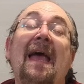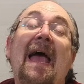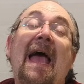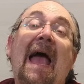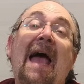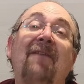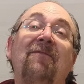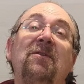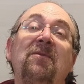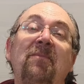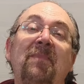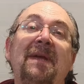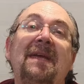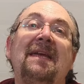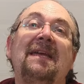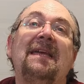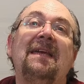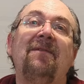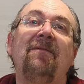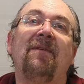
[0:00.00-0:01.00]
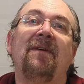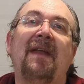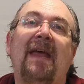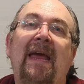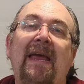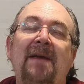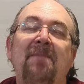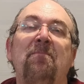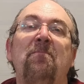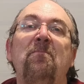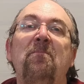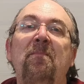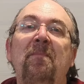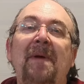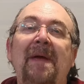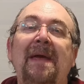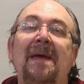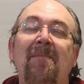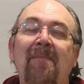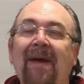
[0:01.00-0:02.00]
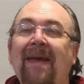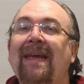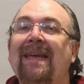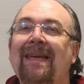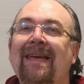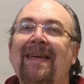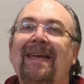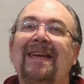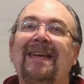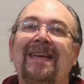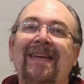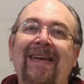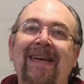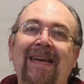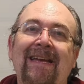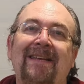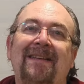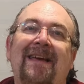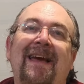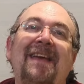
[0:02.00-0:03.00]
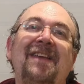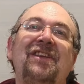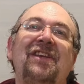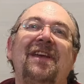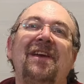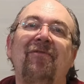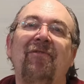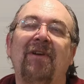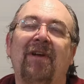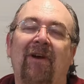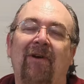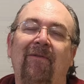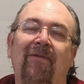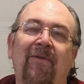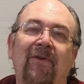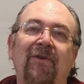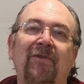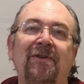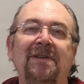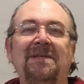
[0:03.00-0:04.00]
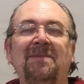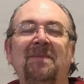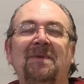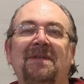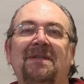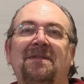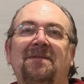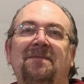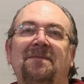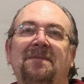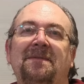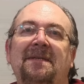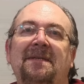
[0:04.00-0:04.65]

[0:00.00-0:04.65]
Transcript: having been given a beer making kit a year ago for Christmas.